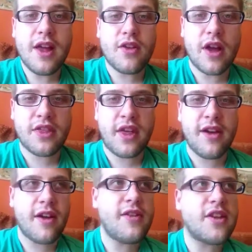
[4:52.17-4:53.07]
So I
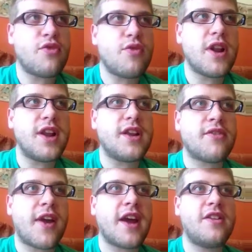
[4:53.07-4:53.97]
feel that's a really
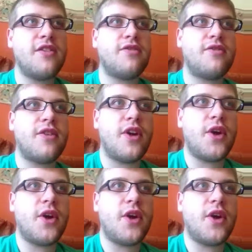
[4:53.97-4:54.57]
effective